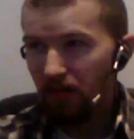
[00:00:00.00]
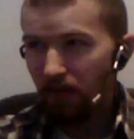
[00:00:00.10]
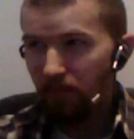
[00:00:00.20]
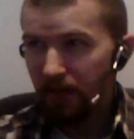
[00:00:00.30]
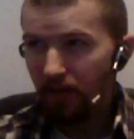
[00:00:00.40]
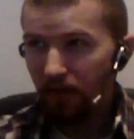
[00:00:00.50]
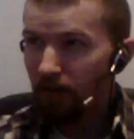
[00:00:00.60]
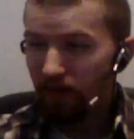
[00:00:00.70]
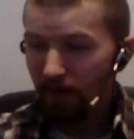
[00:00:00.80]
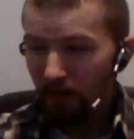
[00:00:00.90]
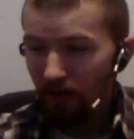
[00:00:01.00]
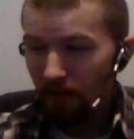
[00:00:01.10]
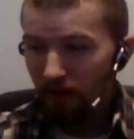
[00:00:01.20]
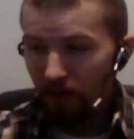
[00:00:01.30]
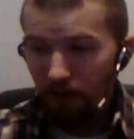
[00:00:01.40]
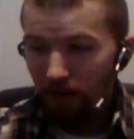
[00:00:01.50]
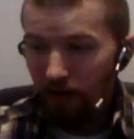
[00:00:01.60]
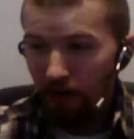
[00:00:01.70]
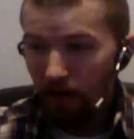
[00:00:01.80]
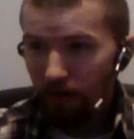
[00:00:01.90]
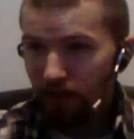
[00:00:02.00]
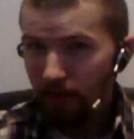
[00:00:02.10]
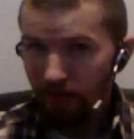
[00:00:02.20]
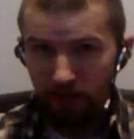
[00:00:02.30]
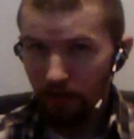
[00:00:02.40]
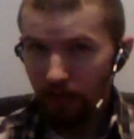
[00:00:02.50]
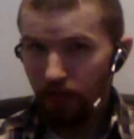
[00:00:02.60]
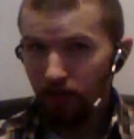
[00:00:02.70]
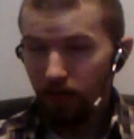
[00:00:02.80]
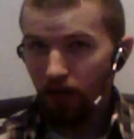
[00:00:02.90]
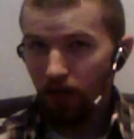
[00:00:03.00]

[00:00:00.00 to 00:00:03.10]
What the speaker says: Oh my god. Erika is like,